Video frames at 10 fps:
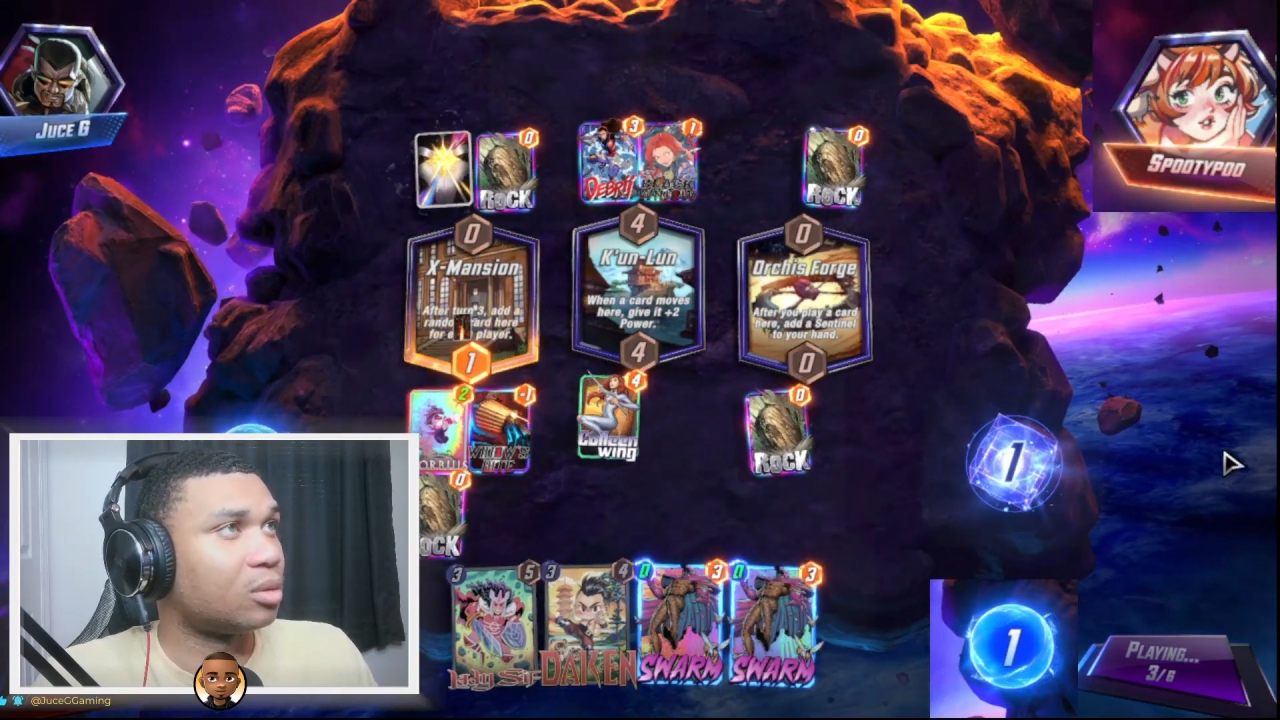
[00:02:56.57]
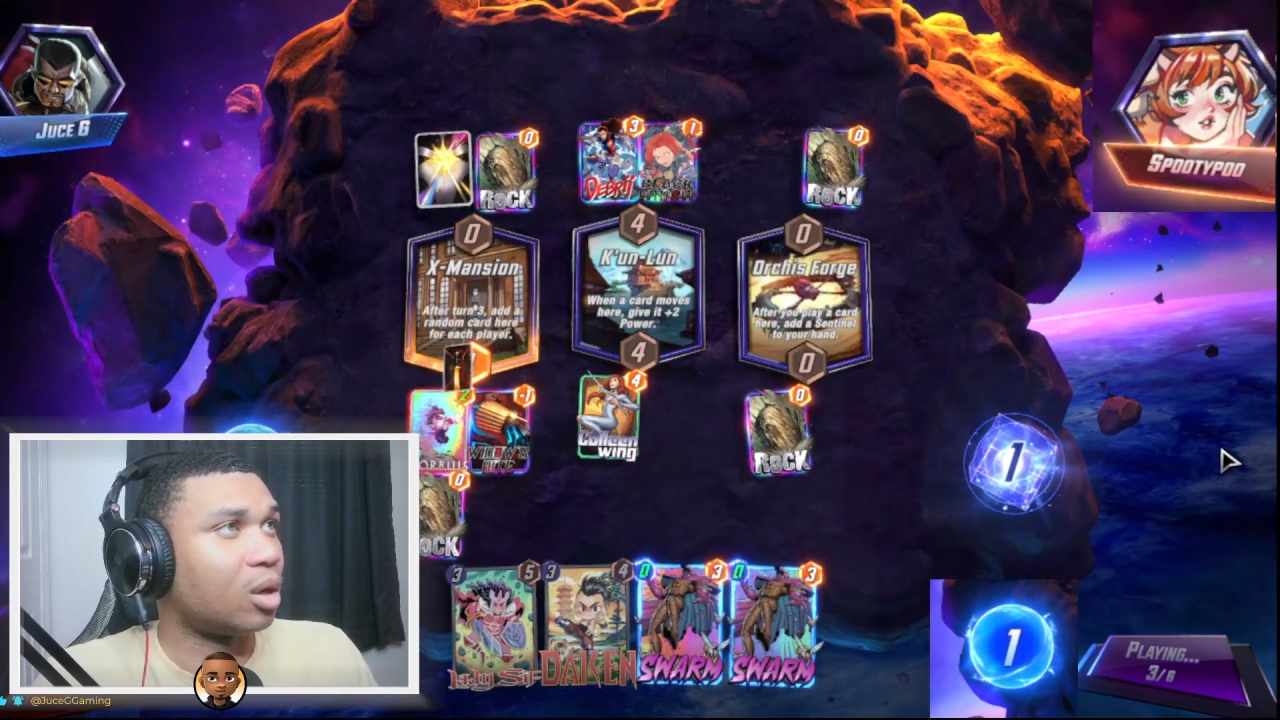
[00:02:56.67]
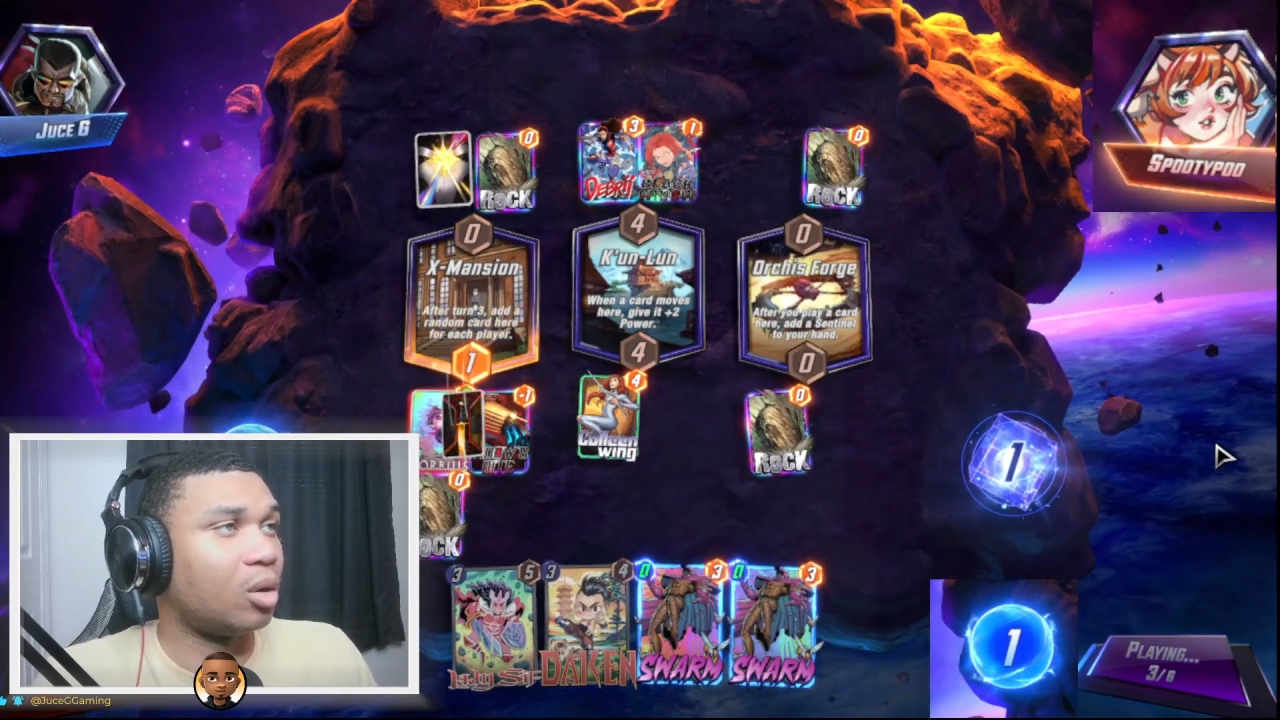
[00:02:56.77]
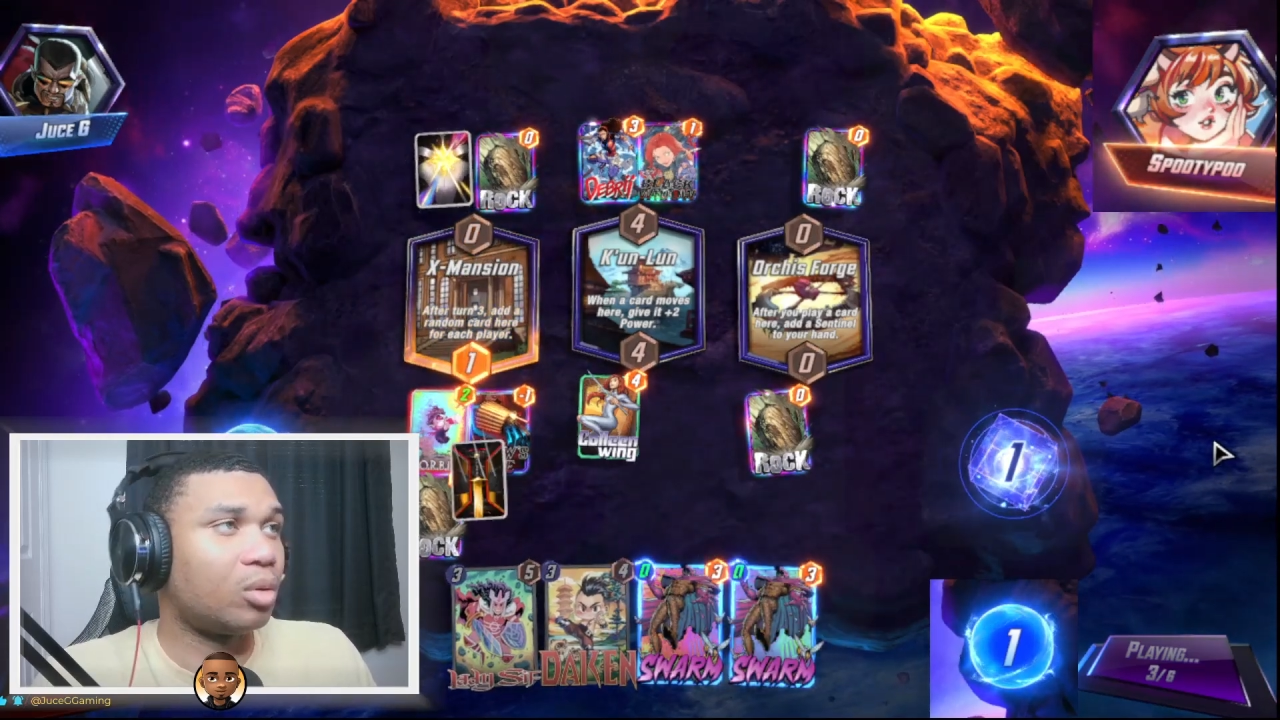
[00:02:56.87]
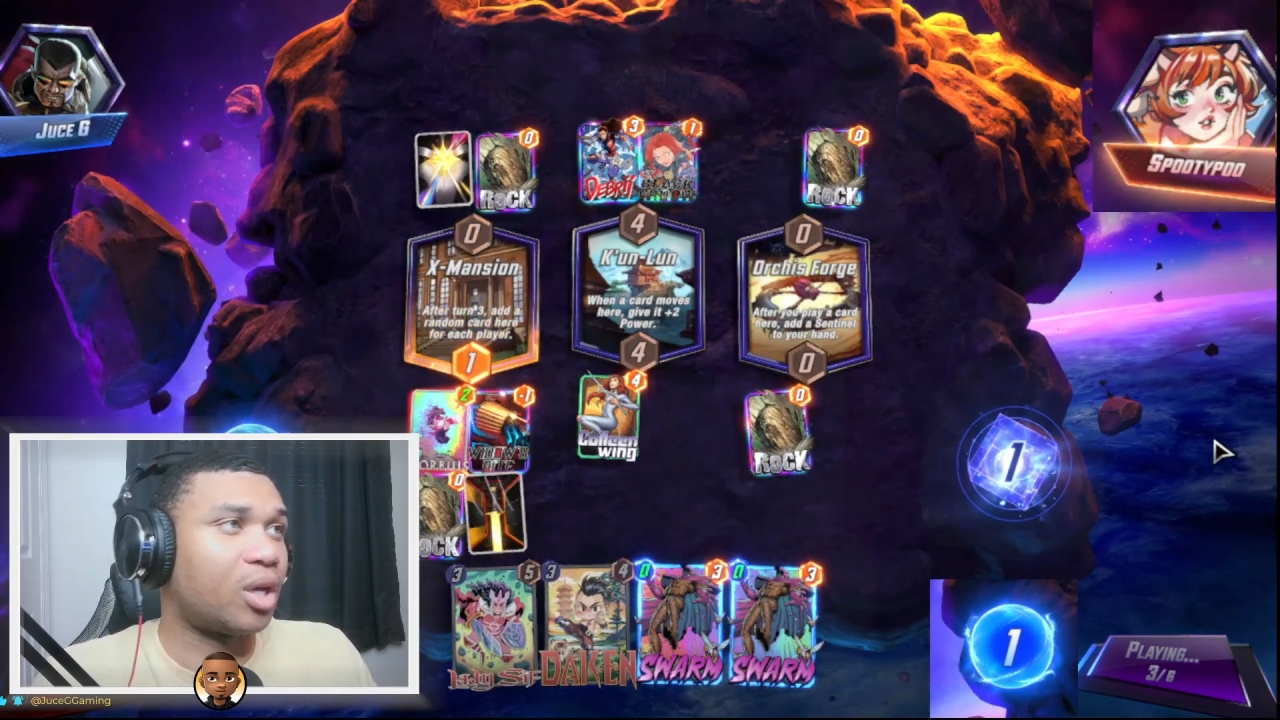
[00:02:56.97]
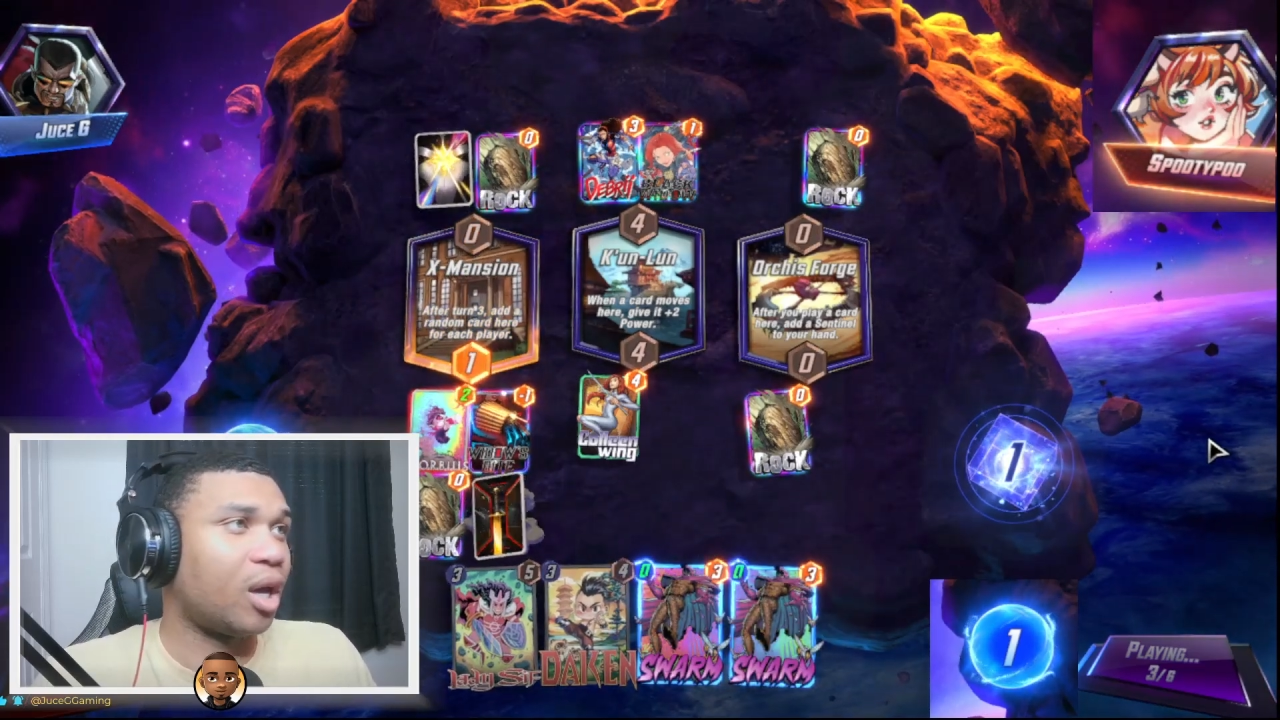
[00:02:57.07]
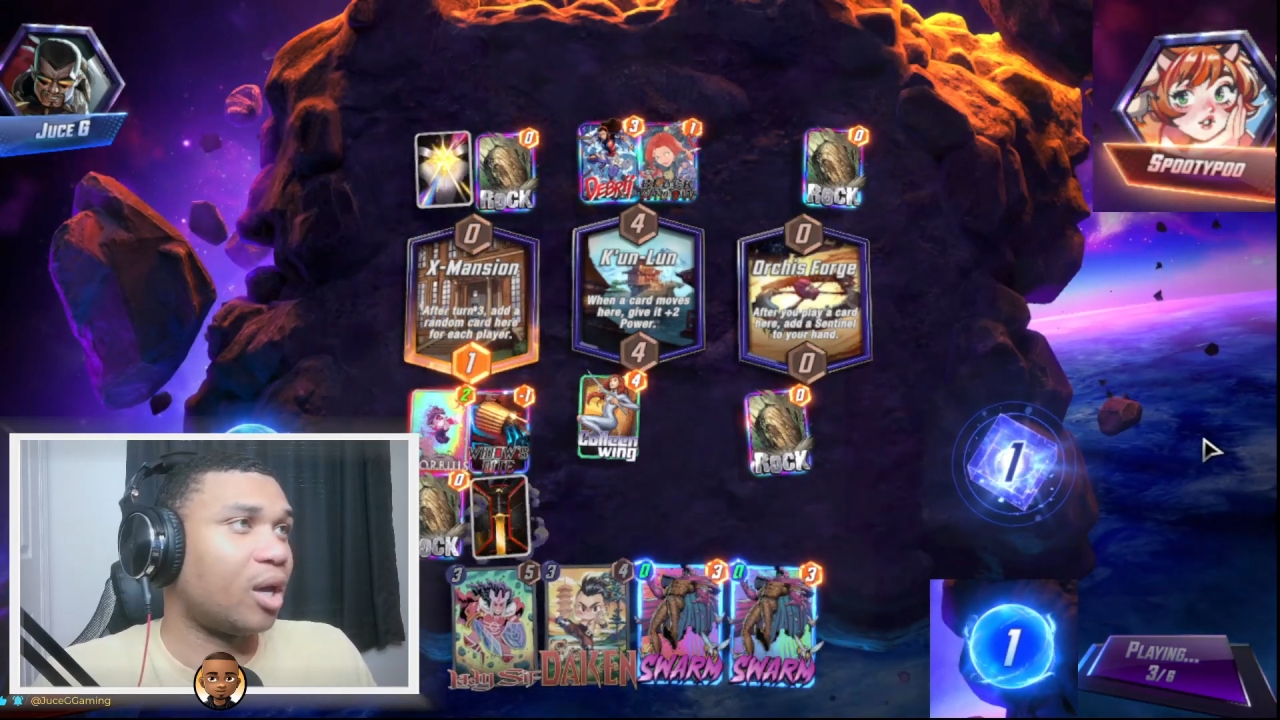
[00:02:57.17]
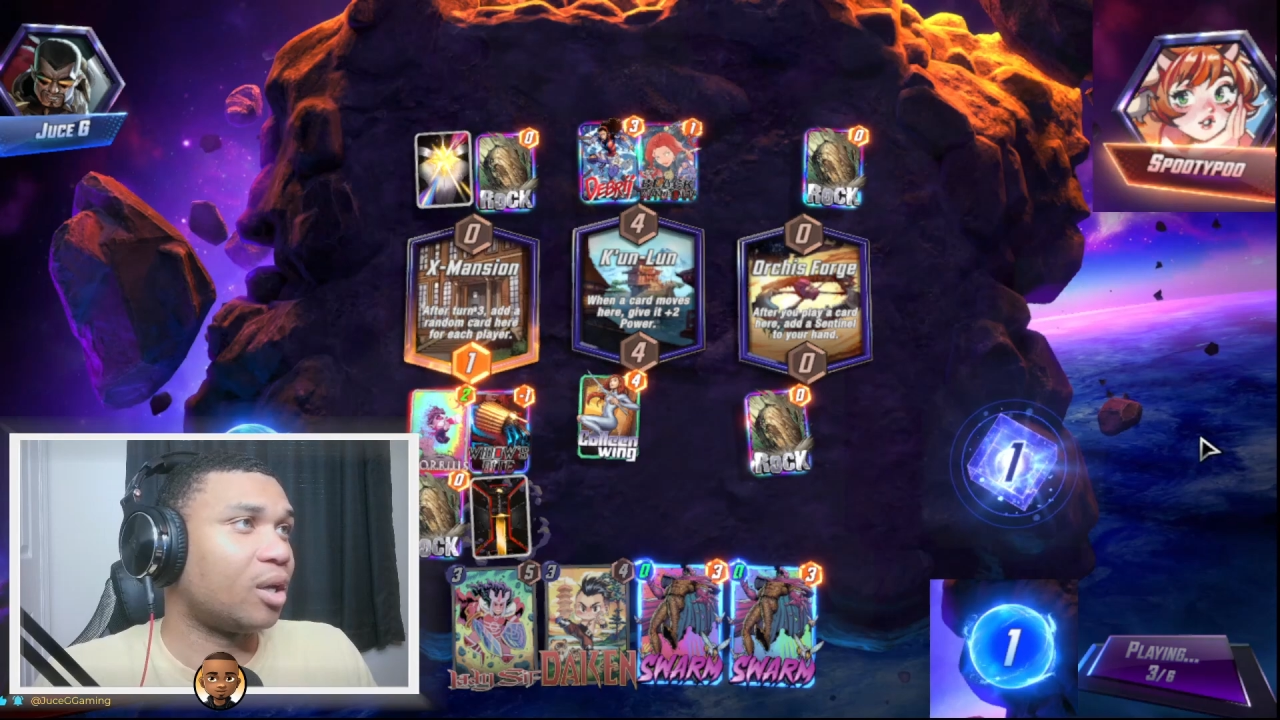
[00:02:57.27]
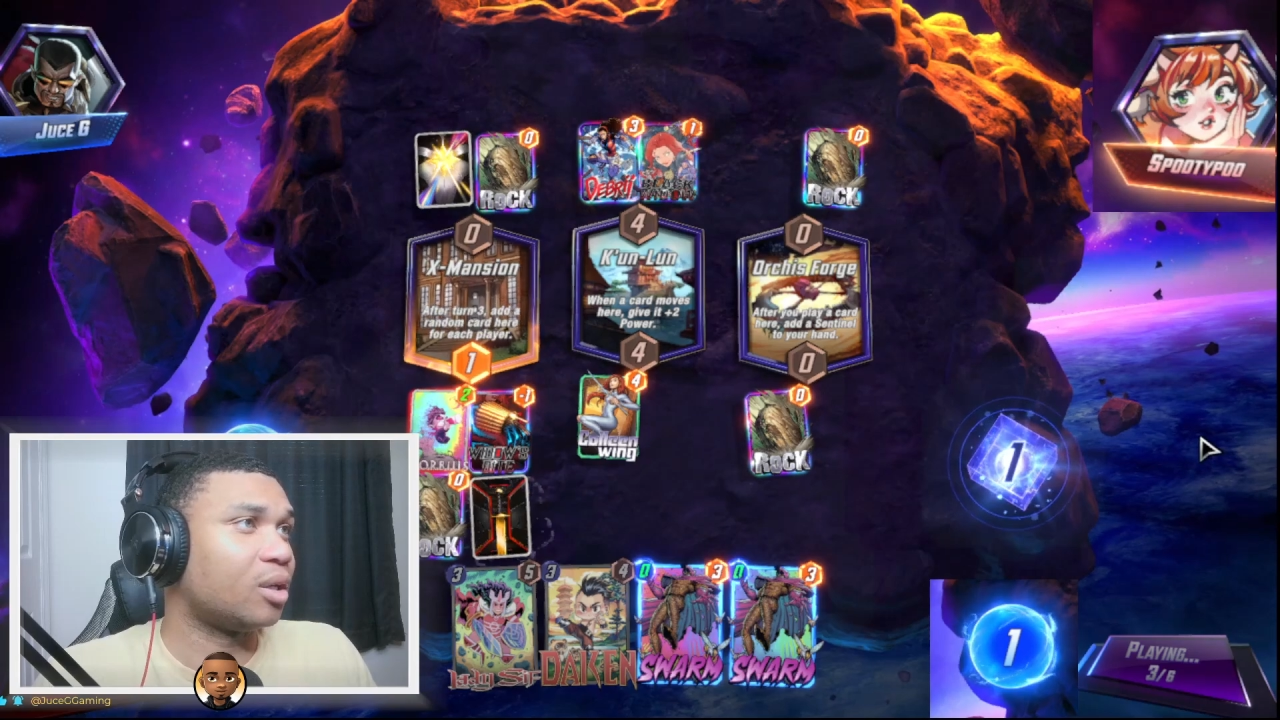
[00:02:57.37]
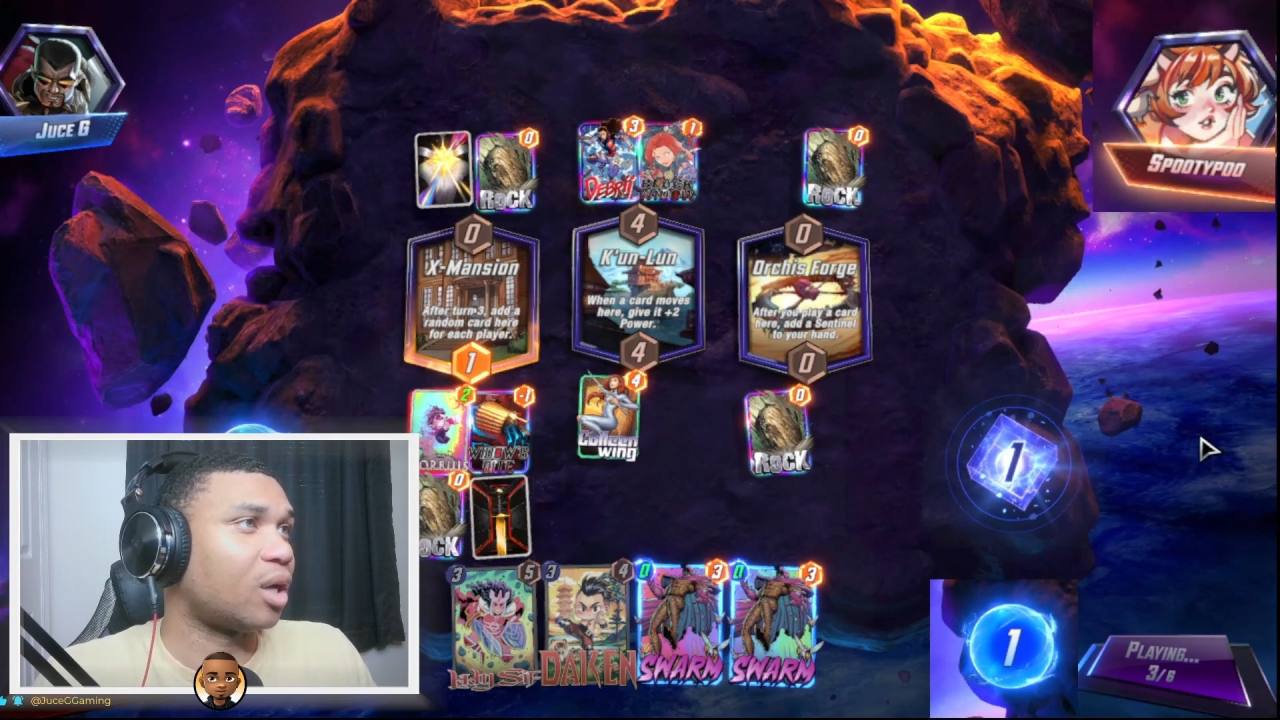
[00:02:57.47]

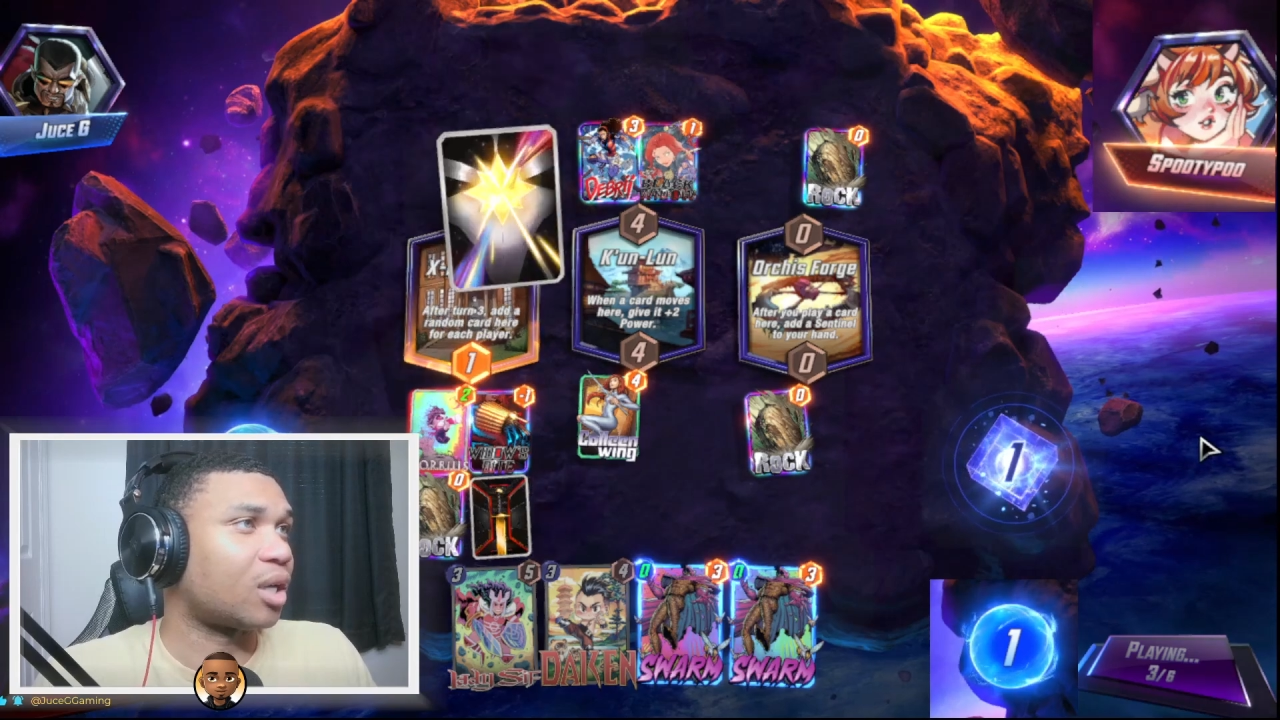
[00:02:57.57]
Okay,